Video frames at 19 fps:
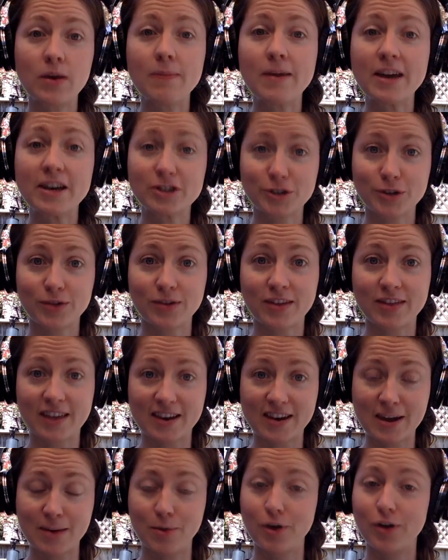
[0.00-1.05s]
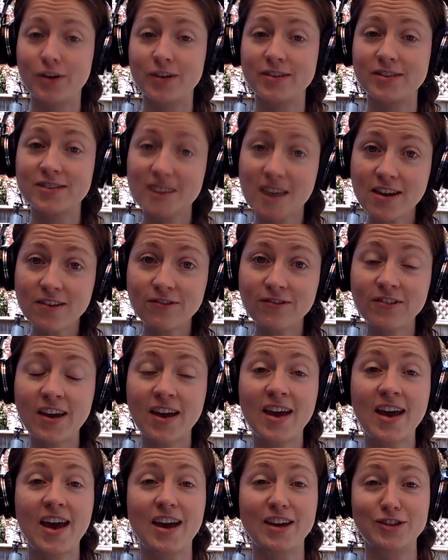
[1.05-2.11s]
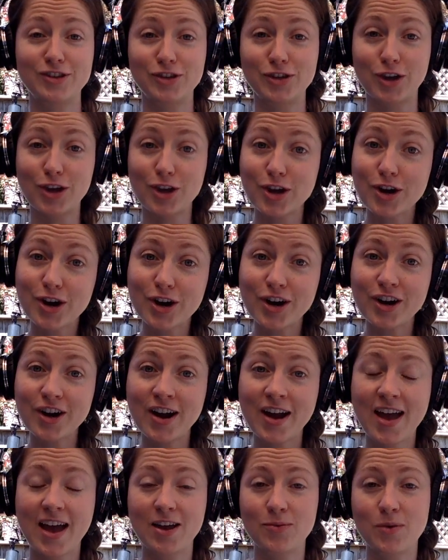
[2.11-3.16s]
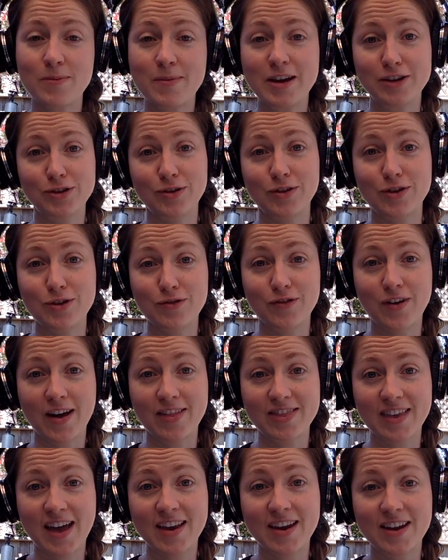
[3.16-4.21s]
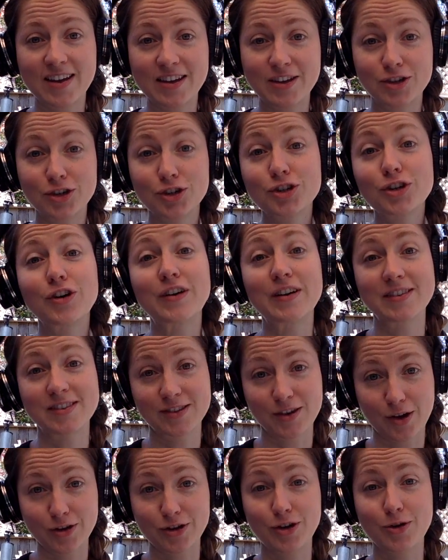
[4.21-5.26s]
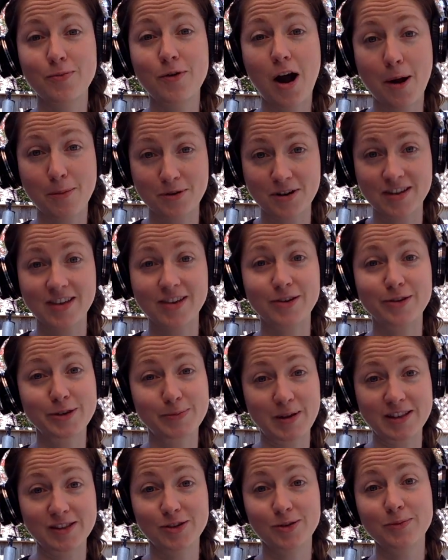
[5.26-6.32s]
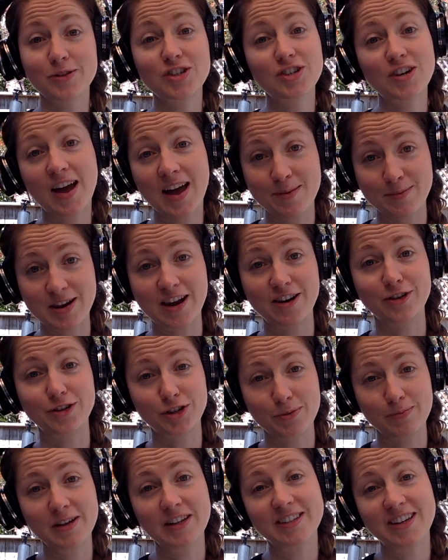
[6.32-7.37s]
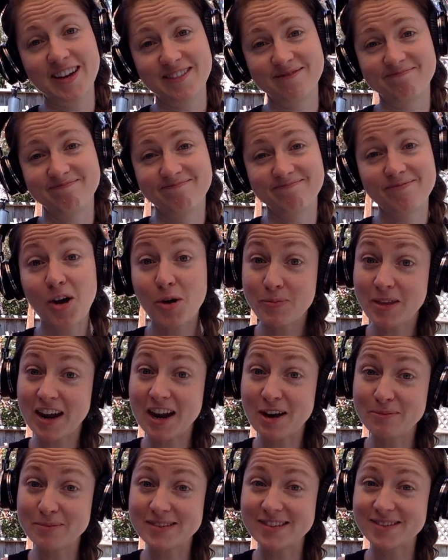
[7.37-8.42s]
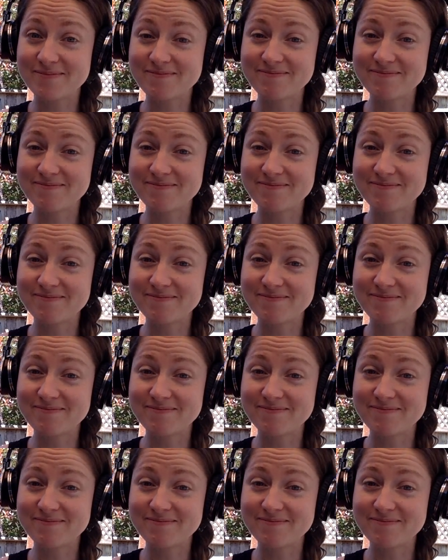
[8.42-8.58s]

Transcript: make sure that that neighborhood is safe and secure, and we make sure that you've got that insurance on your property that you spent so much time and energy building. Hope that helps.